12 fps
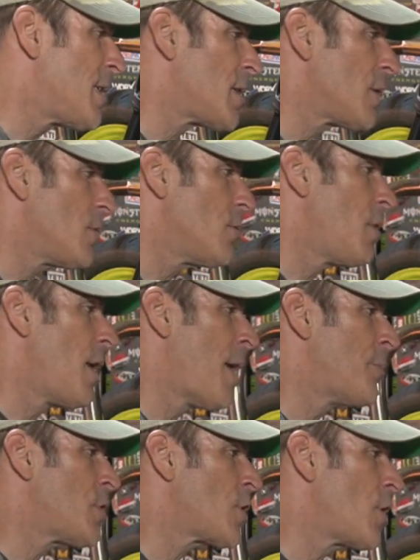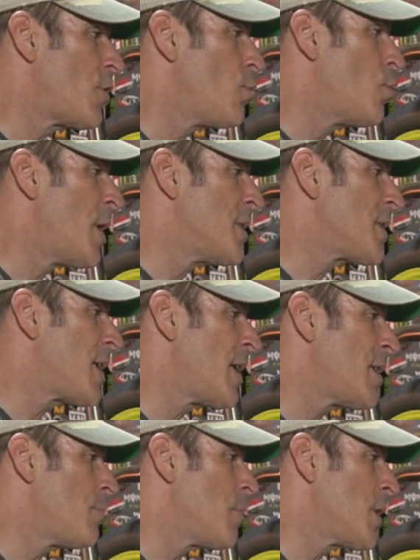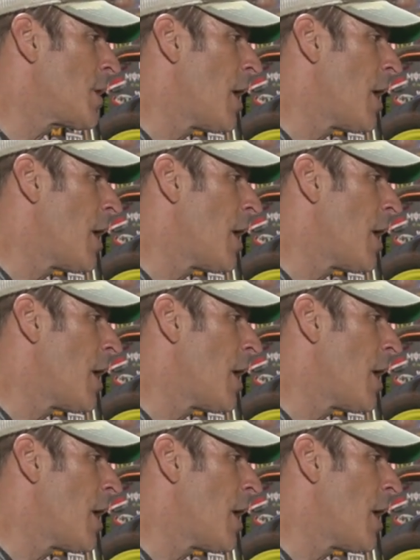so I'm just going to do one side, but